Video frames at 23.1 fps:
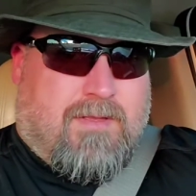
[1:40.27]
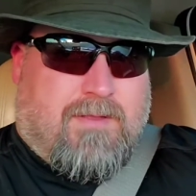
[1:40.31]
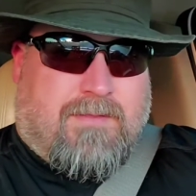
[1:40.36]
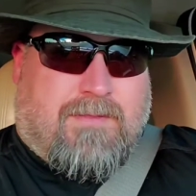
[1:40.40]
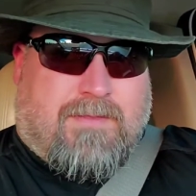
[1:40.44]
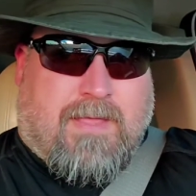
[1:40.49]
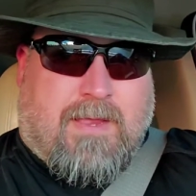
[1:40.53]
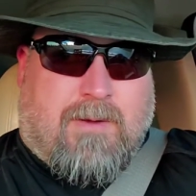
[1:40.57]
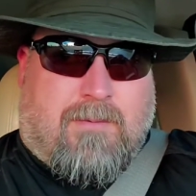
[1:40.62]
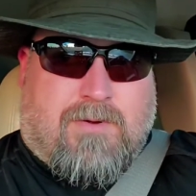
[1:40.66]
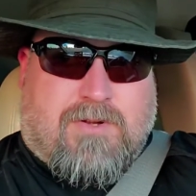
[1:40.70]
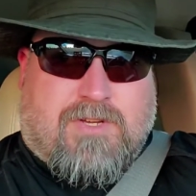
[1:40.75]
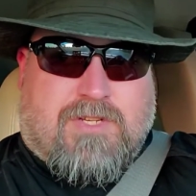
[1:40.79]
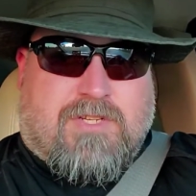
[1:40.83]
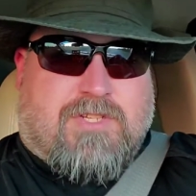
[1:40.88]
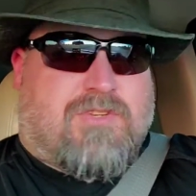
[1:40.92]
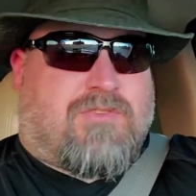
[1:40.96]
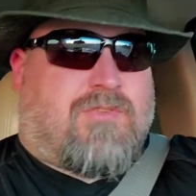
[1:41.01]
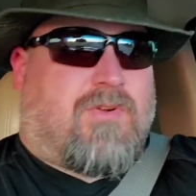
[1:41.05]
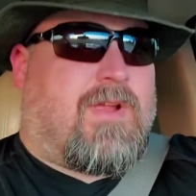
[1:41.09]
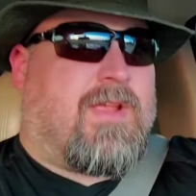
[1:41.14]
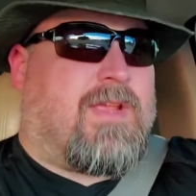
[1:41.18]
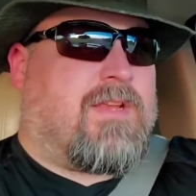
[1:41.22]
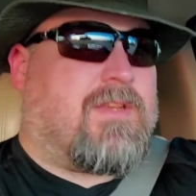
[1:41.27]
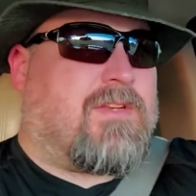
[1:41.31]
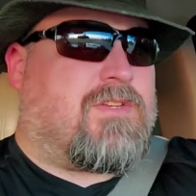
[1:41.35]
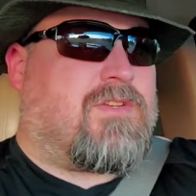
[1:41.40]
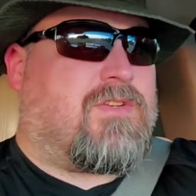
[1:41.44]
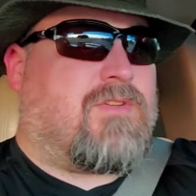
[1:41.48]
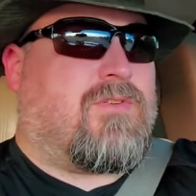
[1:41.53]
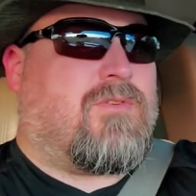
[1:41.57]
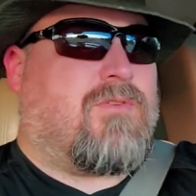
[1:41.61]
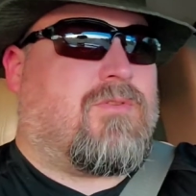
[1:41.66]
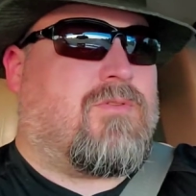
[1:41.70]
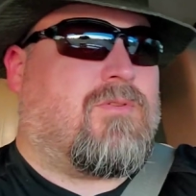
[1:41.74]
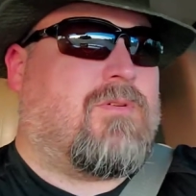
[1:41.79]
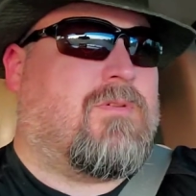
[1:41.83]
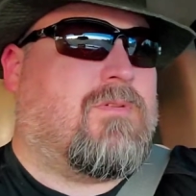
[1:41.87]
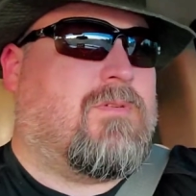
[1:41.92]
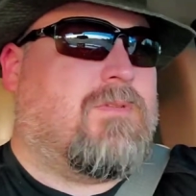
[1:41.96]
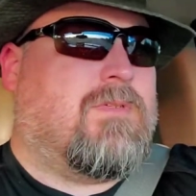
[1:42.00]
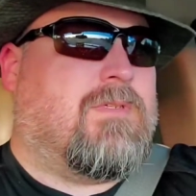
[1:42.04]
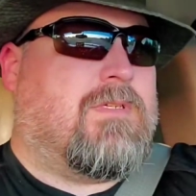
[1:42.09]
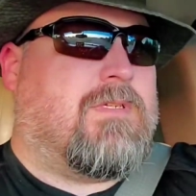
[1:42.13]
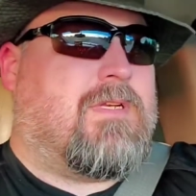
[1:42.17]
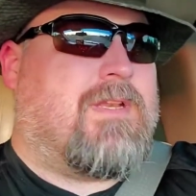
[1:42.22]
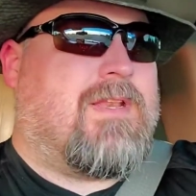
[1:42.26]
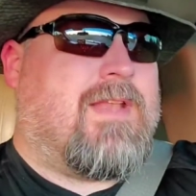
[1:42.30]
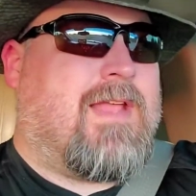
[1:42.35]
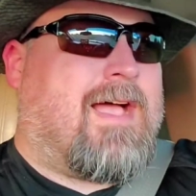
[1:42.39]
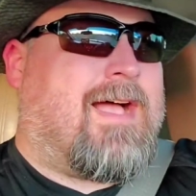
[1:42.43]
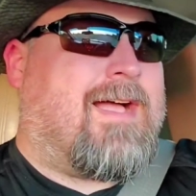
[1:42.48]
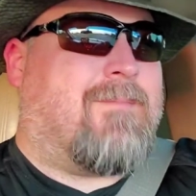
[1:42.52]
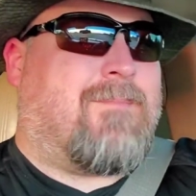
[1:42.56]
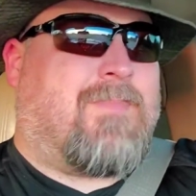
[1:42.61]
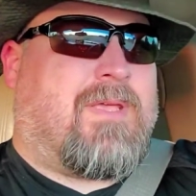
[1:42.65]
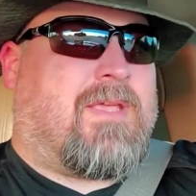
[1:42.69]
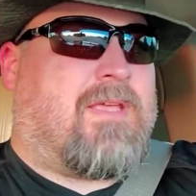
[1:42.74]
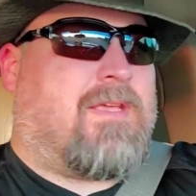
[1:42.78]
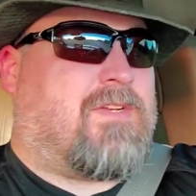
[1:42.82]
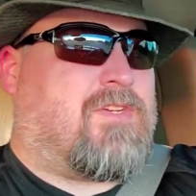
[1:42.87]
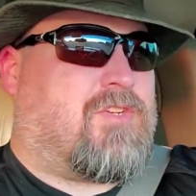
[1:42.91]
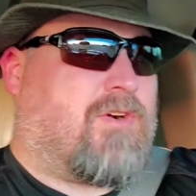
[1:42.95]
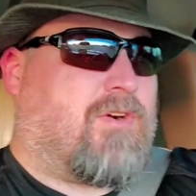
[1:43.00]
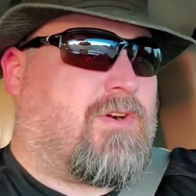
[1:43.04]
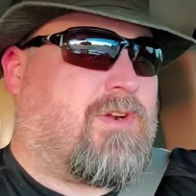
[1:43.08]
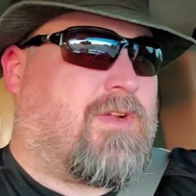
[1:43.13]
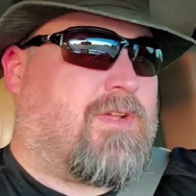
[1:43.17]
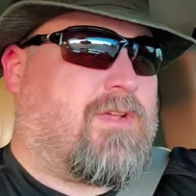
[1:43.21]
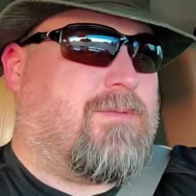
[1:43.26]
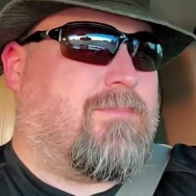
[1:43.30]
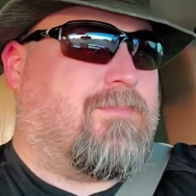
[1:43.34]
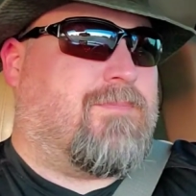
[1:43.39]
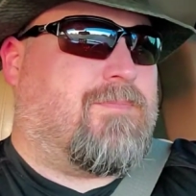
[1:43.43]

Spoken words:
They were just trying to not be a jerk.